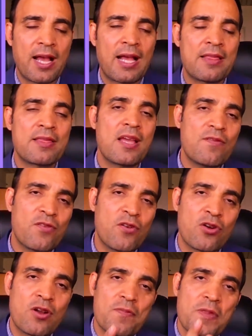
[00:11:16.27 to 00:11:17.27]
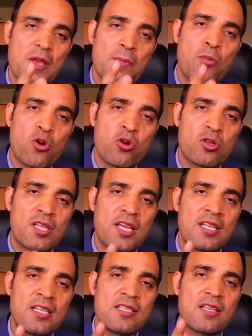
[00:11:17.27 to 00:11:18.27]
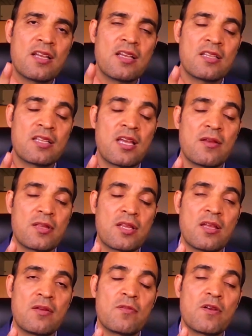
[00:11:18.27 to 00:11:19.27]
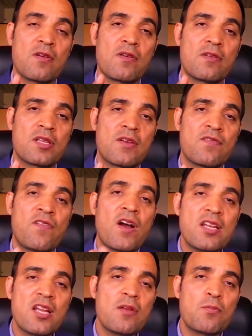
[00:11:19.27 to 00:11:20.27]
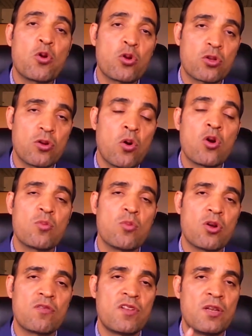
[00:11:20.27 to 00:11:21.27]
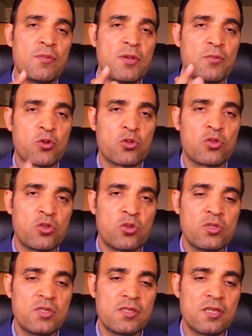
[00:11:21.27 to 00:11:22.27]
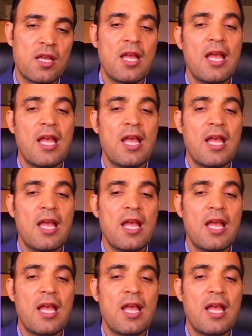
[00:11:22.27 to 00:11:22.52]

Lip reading: and therefore protein, the final hormone will be produced,